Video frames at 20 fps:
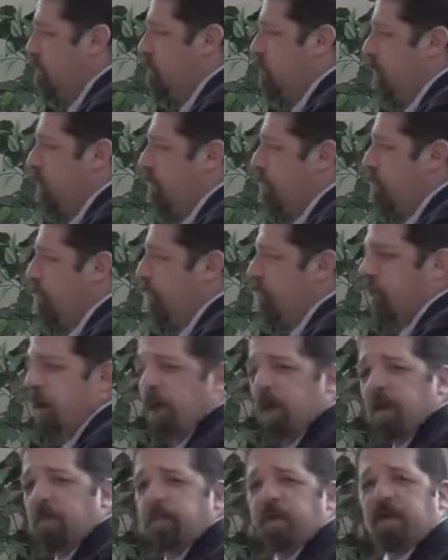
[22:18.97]
of Warfield,
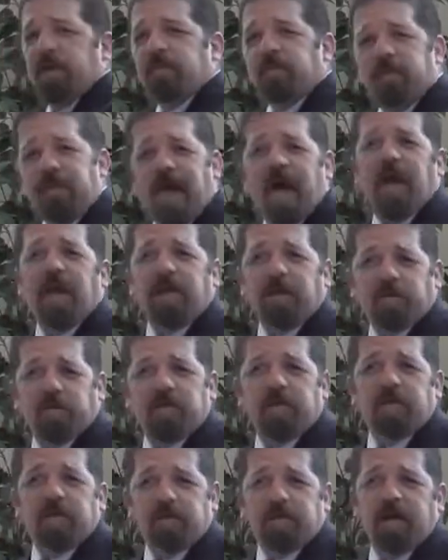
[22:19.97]
but even that
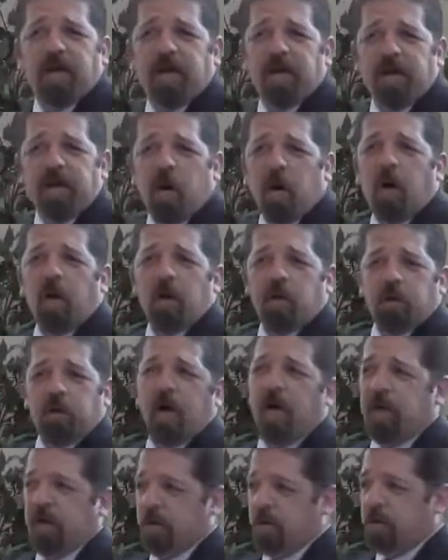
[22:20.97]
doesn't contain all
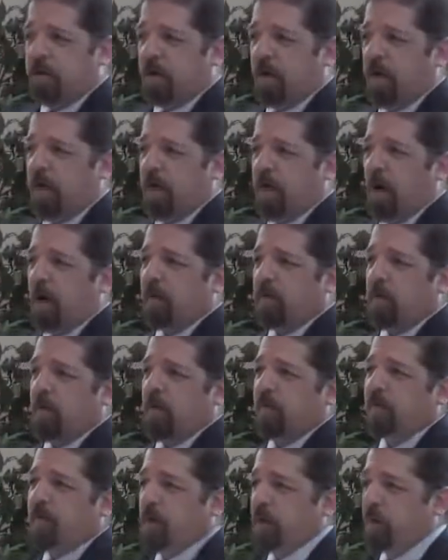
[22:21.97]
of
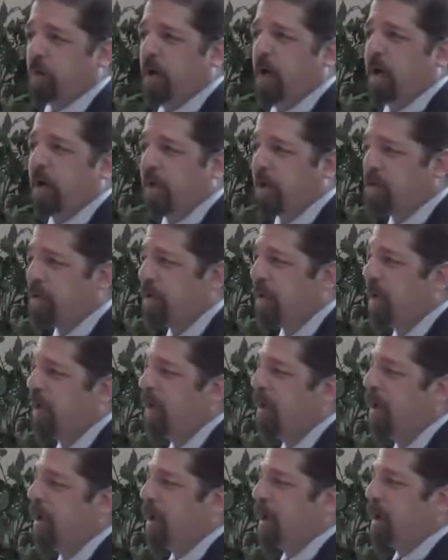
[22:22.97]
Warfield's writings.
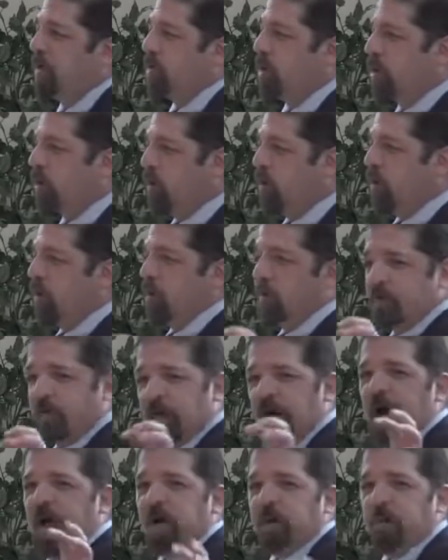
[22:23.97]
So you can
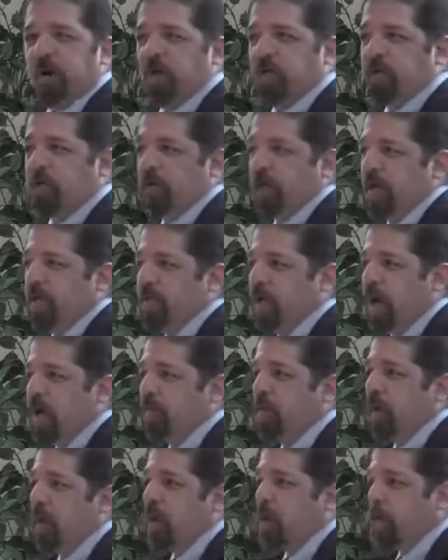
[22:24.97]
find a bunch of things
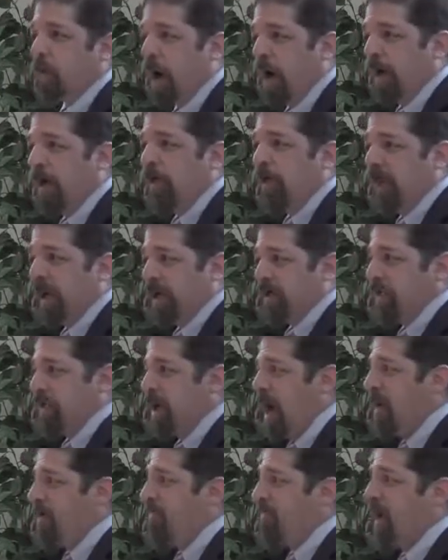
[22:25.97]
out there. And one that's
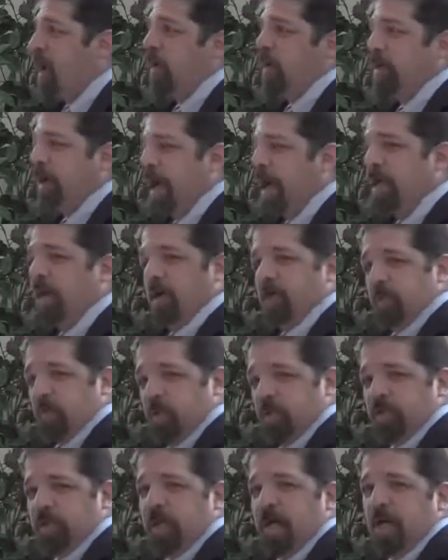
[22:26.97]
not found in any of
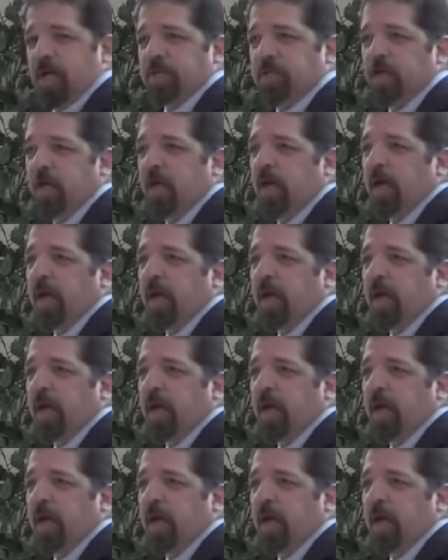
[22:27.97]
those sets